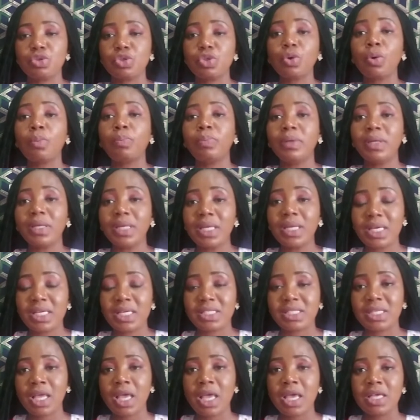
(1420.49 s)
So
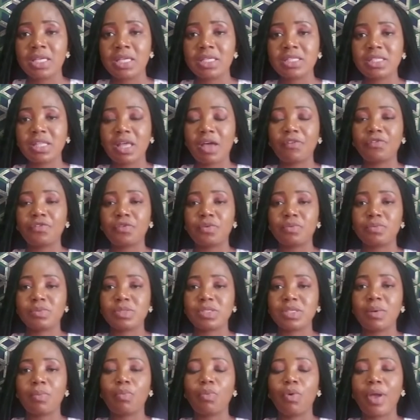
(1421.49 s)
please start from
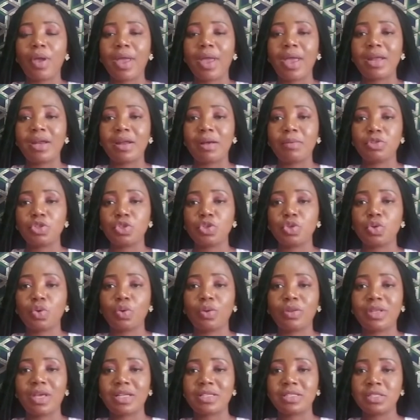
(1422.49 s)
somewhere, and I'm
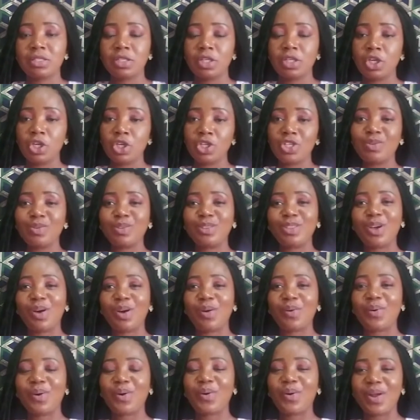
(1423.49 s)
sure that you will
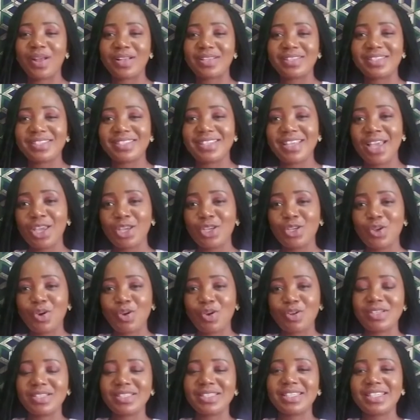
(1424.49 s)
not regret
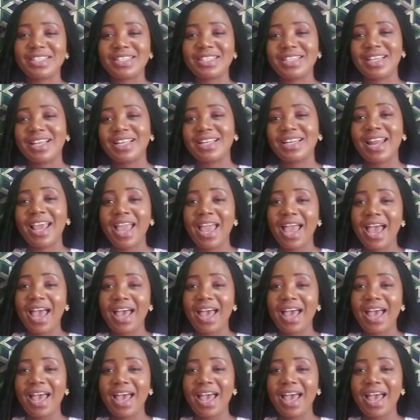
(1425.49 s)
your decision.